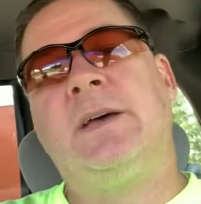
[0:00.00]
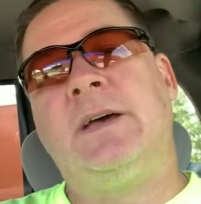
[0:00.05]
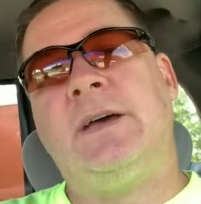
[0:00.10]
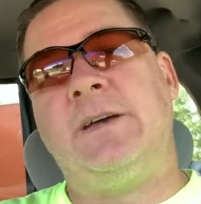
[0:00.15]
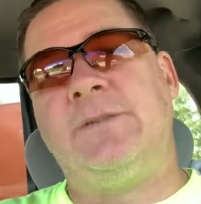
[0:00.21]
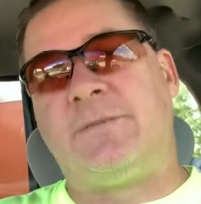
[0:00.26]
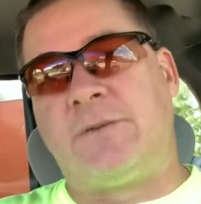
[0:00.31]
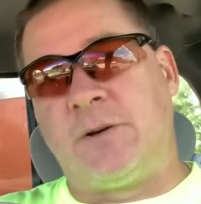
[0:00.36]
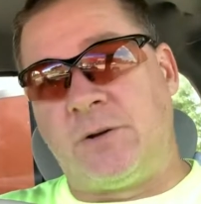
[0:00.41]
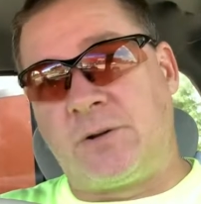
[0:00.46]

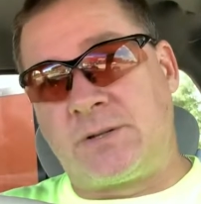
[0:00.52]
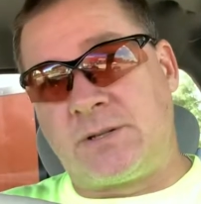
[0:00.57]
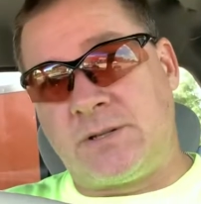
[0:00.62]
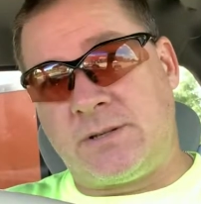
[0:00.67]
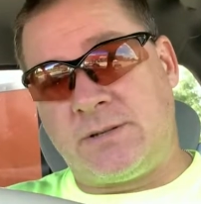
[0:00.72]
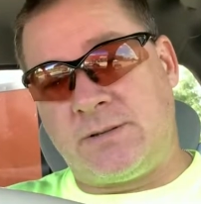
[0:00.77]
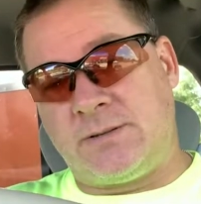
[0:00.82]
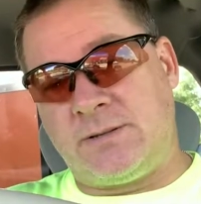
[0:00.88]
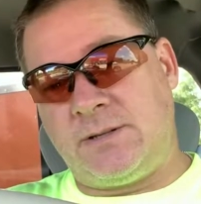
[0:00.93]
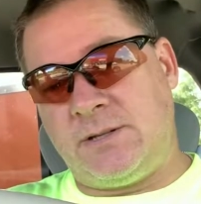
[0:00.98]
Hey
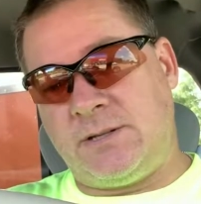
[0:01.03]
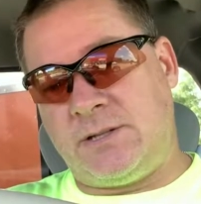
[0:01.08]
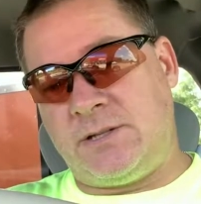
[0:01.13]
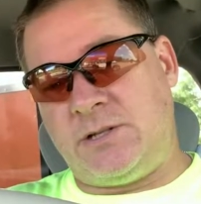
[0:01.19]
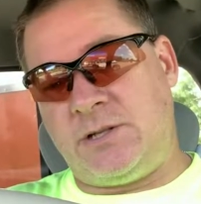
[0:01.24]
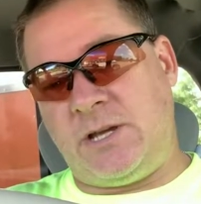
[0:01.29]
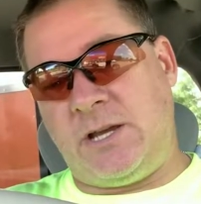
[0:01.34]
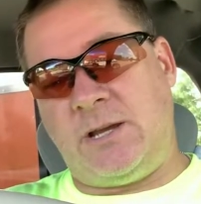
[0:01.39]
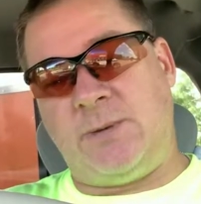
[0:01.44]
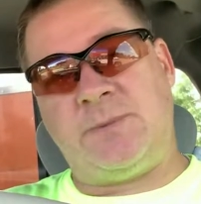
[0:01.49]
folks, it's
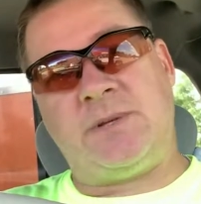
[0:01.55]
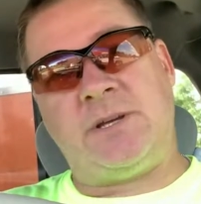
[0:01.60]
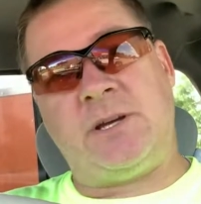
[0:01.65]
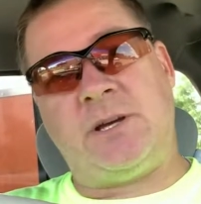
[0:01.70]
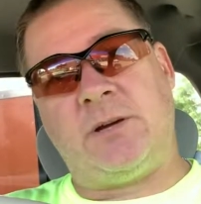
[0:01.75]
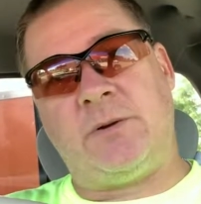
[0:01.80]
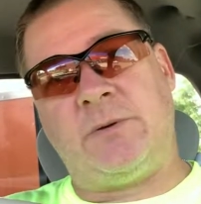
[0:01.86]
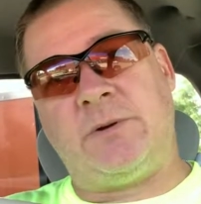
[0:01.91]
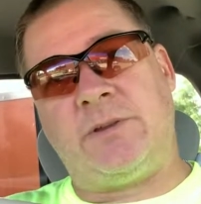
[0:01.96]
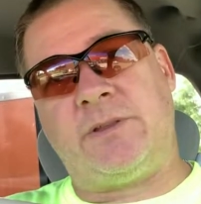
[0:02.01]
James
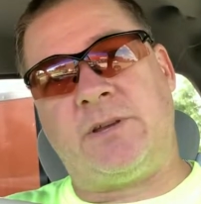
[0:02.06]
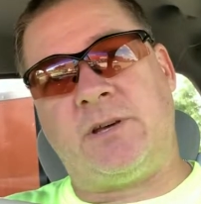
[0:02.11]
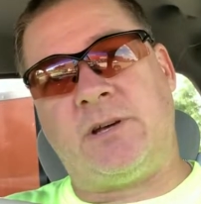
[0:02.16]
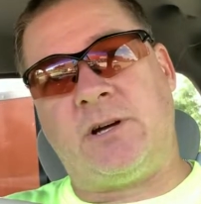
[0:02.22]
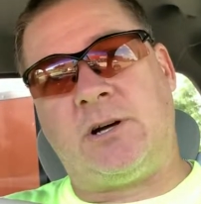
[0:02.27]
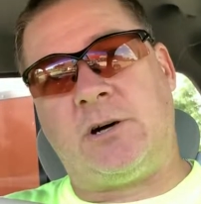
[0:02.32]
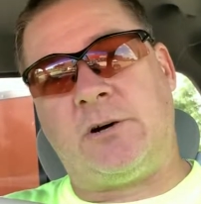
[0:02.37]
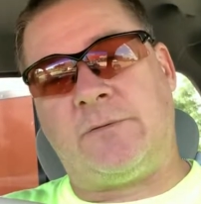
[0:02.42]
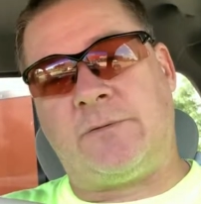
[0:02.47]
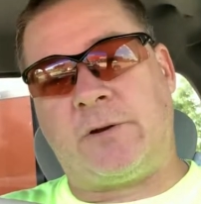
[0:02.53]
here with
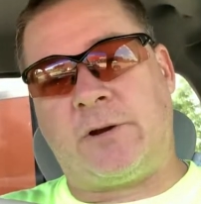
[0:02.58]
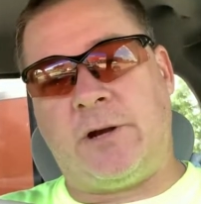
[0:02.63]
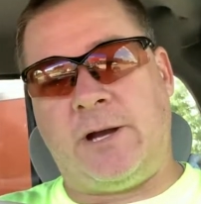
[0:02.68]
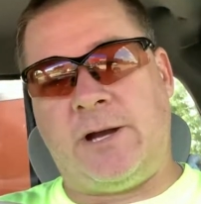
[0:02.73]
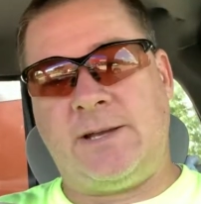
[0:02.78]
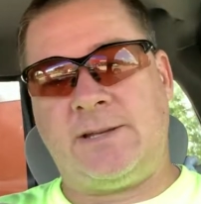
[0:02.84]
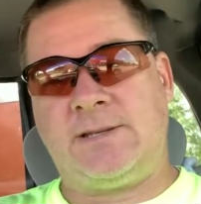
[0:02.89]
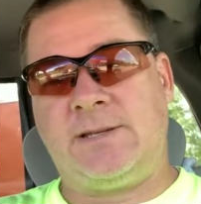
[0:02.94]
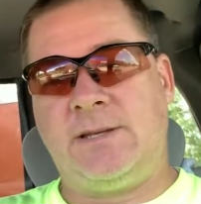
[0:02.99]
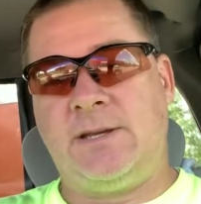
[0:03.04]
uh, All for
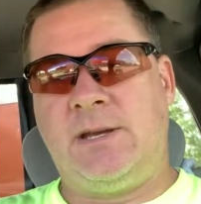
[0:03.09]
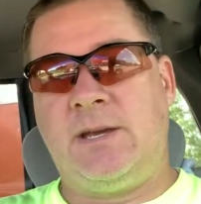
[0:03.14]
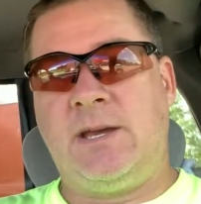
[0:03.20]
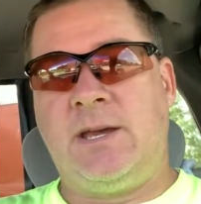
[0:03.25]
Grass.